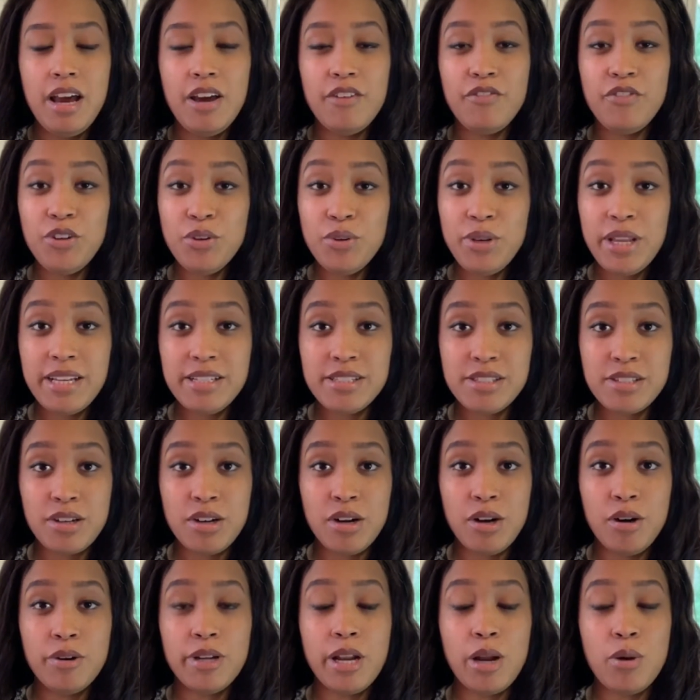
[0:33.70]
a few days
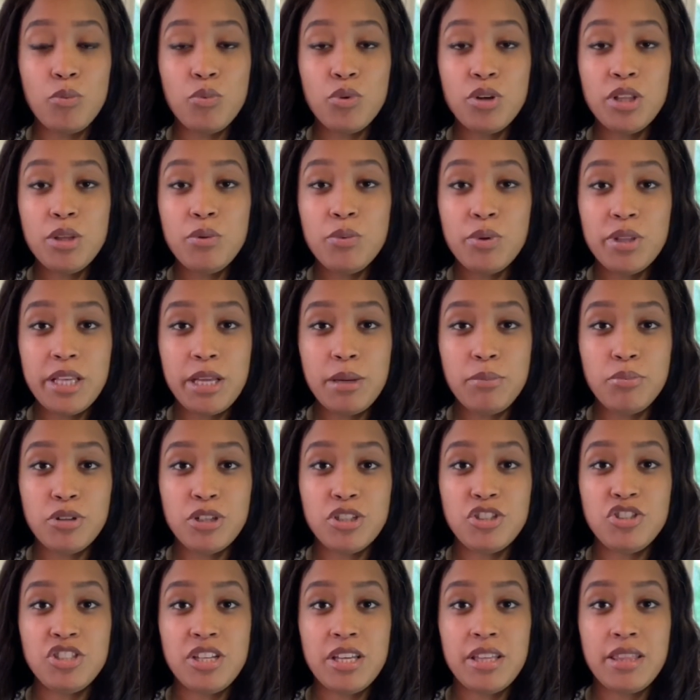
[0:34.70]
ago, and I really, really
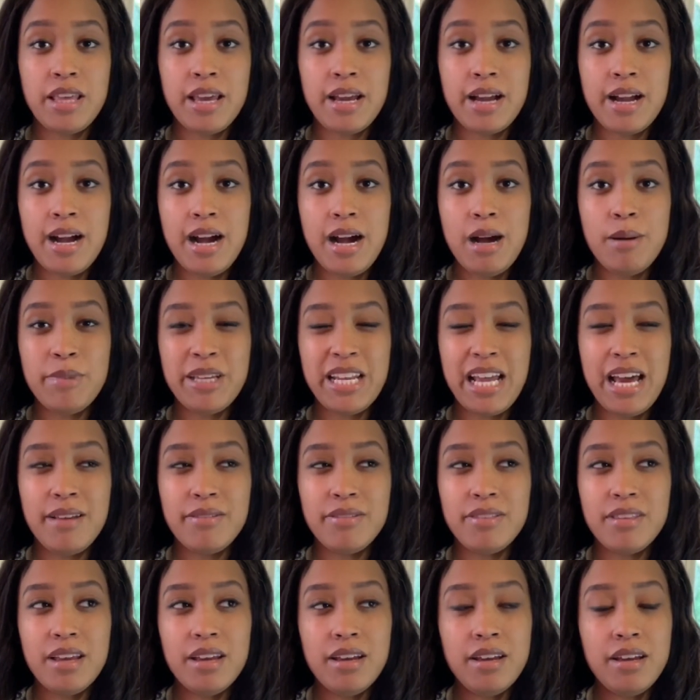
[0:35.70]
appreciate that comment.
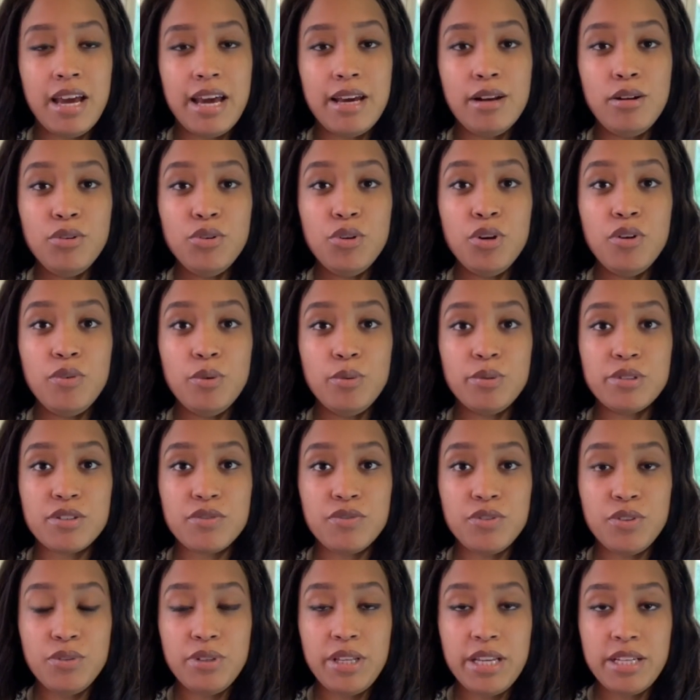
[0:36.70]
I don't know if it was
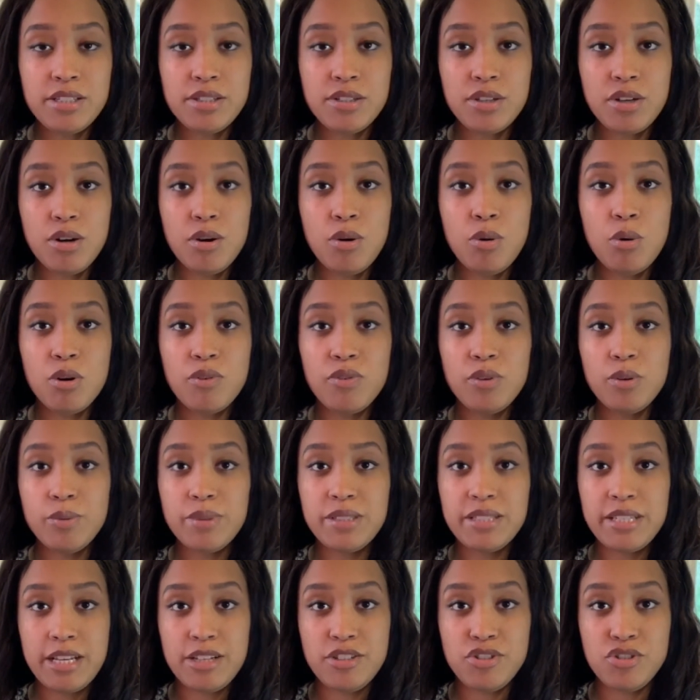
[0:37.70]
a few days ago or if it
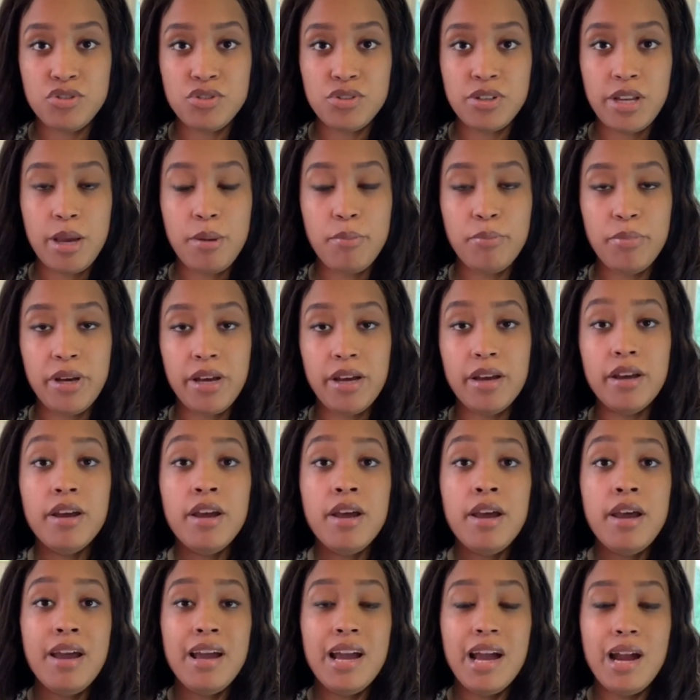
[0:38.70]
was yesterday, but
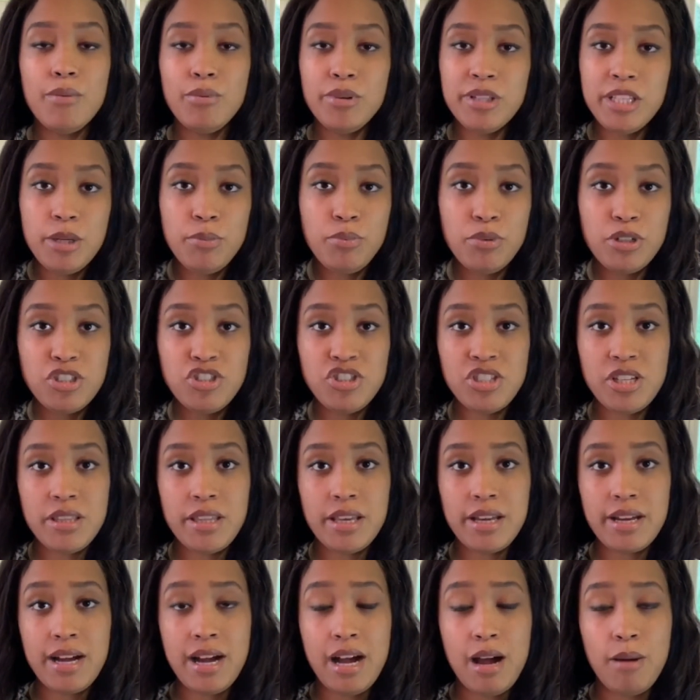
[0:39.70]
I really
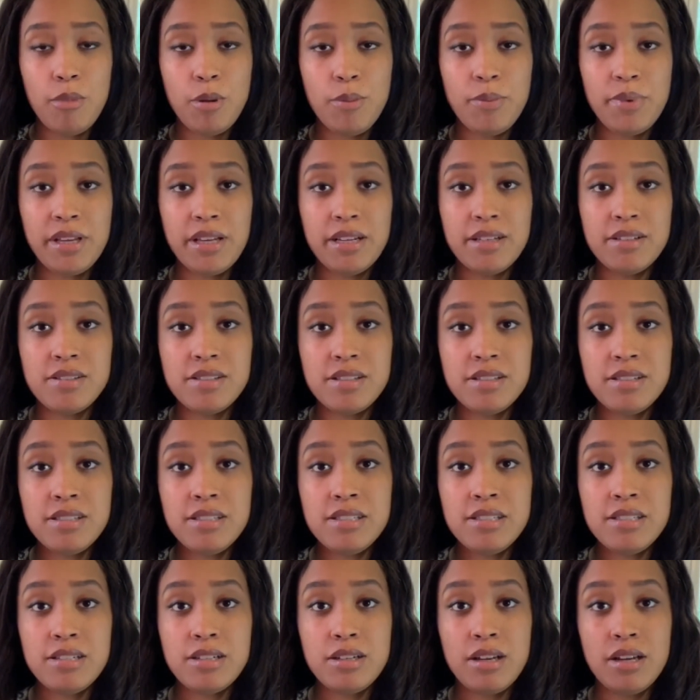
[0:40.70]
appreciate that comment because
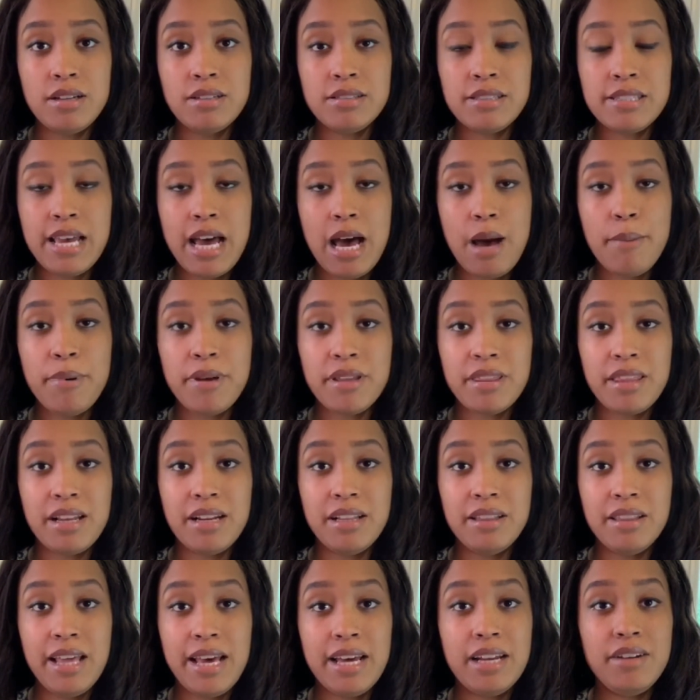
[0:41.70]
this is a topic
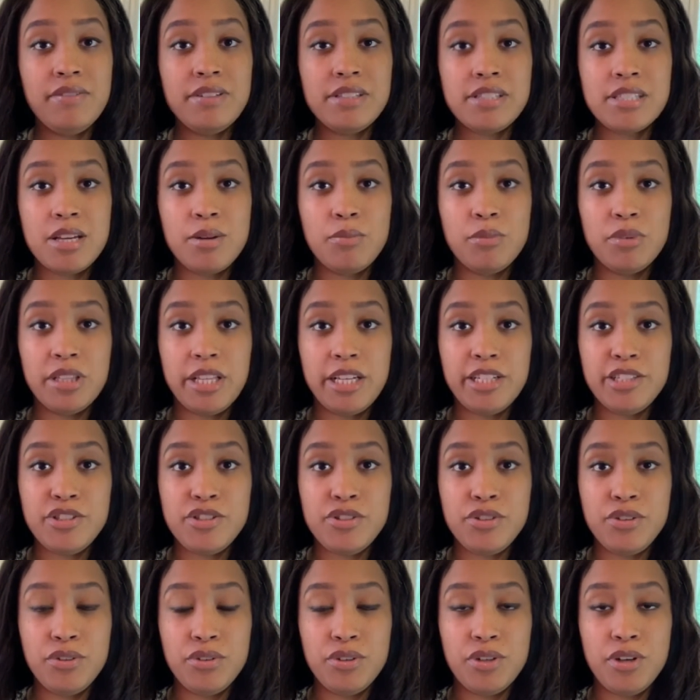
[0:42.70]
that a lot of us can relate
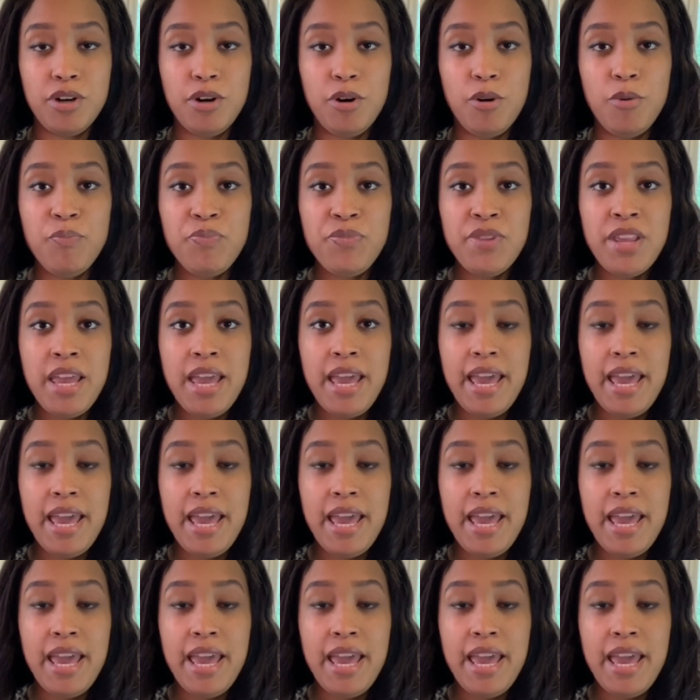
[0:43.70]
to, you know?